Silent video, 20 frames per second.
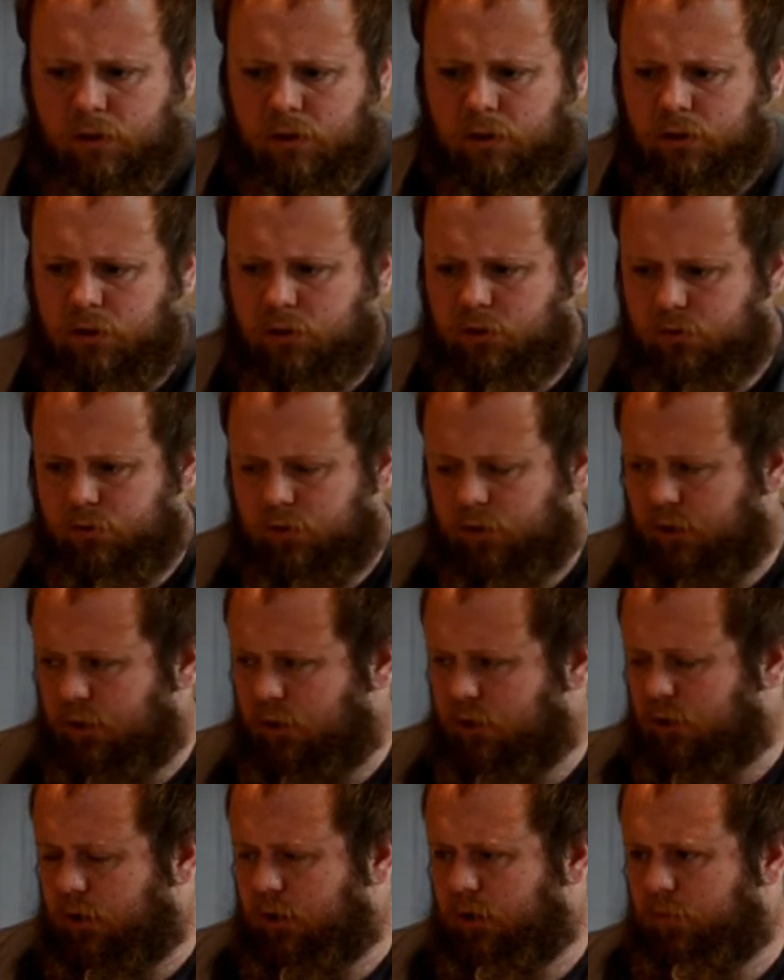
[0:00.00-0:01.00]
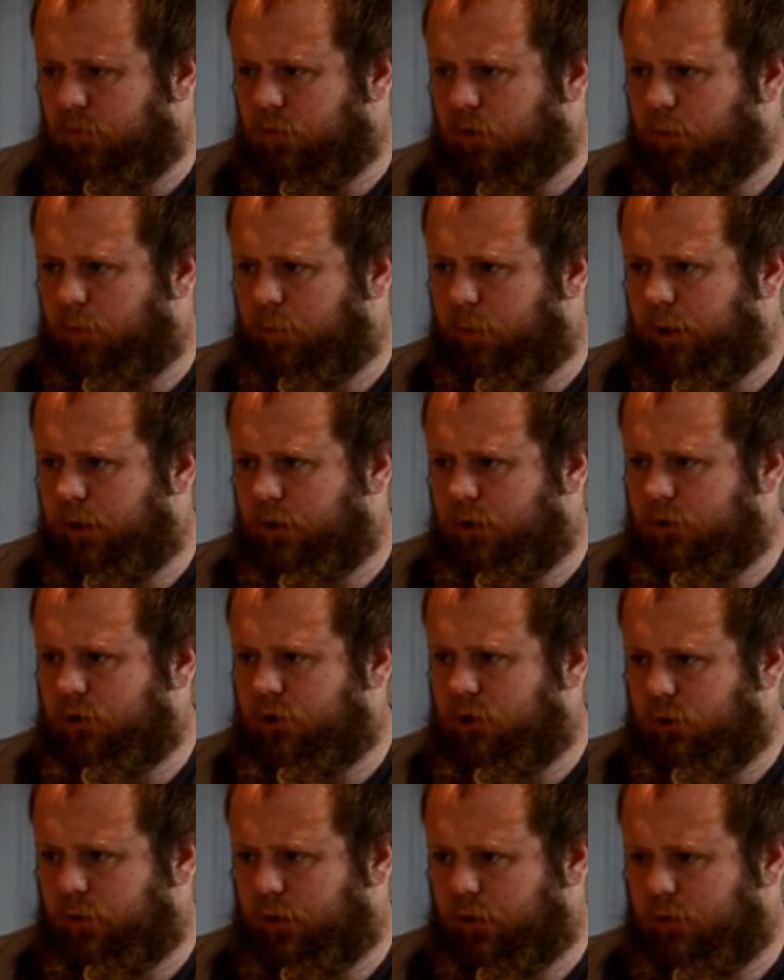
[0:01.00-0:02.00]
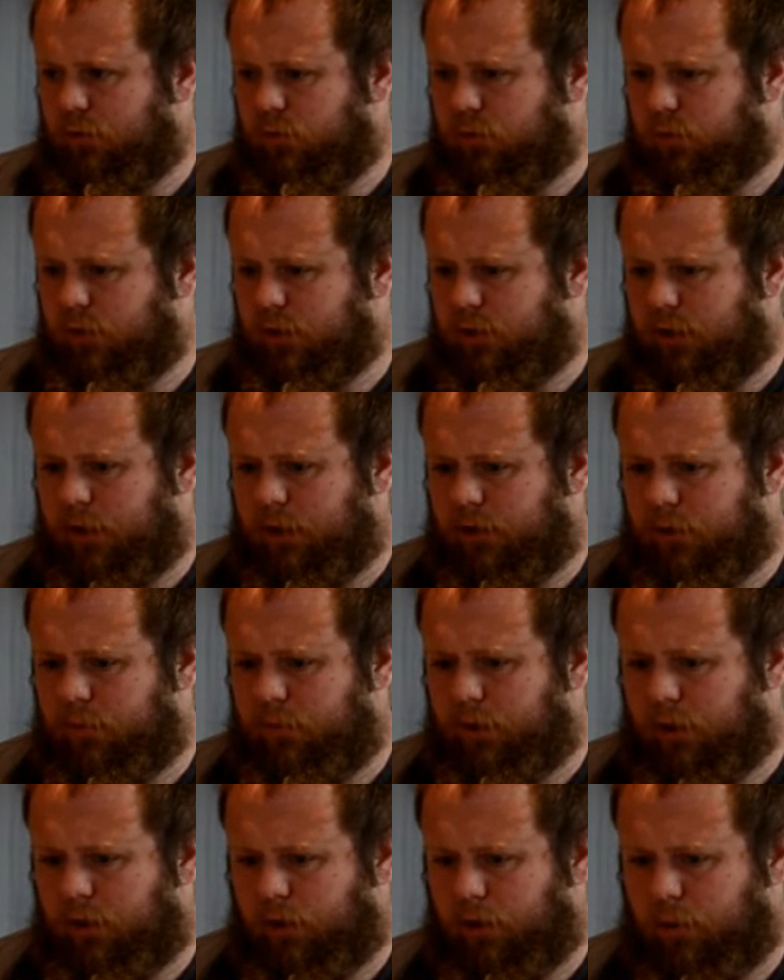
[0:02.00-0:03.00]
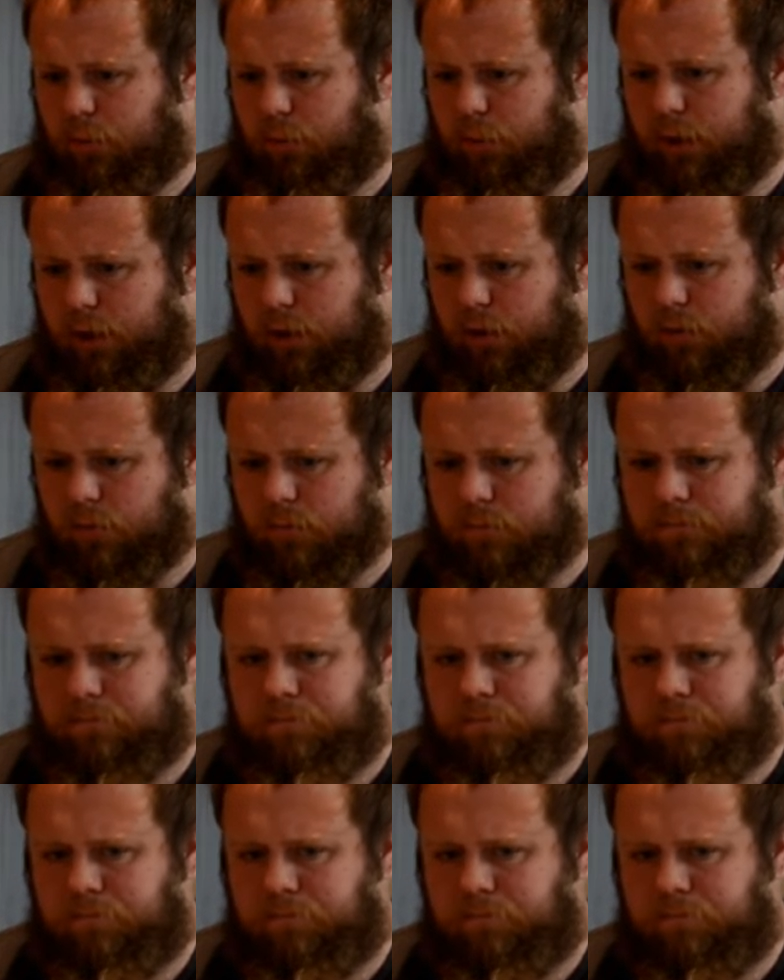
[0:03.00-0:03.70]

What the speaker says: Interesting, it kind of got a bitterness to it. It almost tastes a bit like beer.